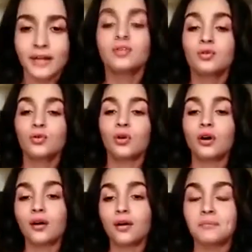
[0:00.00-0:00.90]

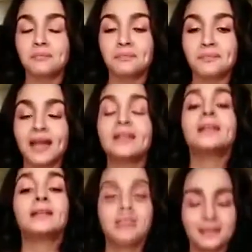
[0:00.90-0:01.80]
So I
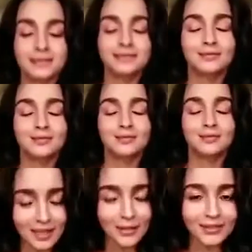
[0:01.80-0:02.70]
think it's
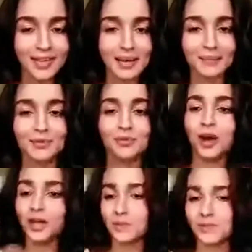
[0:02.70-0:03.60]
a good time
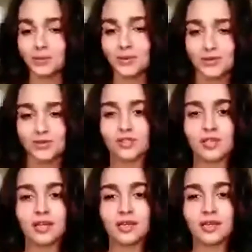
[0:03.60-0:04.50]
to ask me some questions
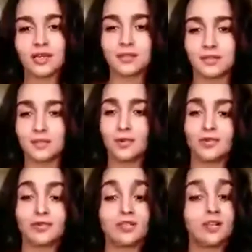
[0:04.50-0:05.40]
and I can answer some
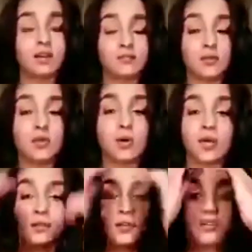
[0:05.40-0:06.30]
questions. Then I have to go
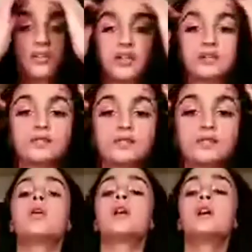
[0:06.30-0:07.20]
and I have to get ready
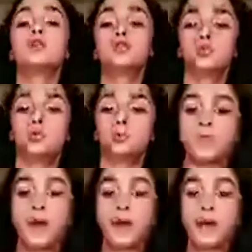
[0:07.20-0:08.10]
for shoot.
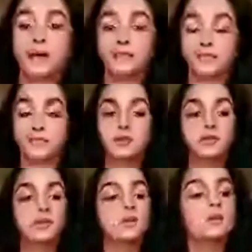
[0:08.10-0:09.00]
I have
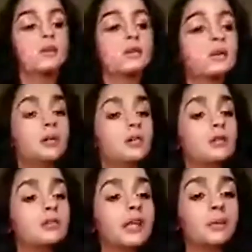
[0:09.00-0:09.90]

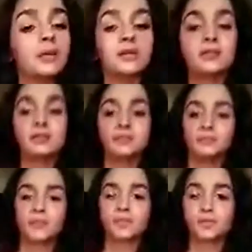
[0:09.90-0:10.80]
10 minutes.
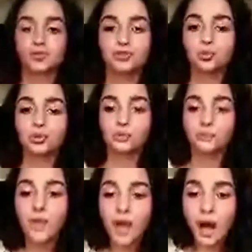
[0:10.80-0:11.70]
So shoot.
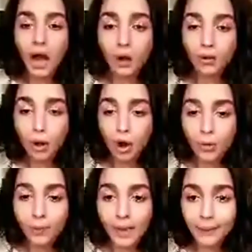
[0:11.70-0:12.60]
How
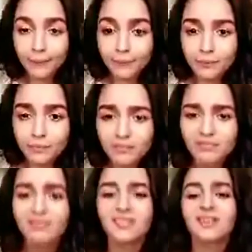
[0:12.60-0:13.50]
long, ma'am?
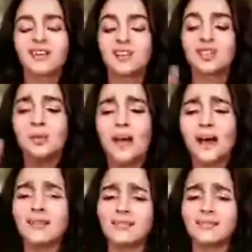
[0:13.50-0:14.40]

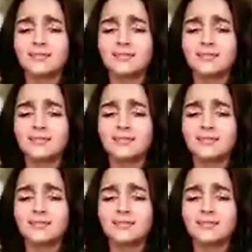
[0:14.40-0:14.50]
Gibran.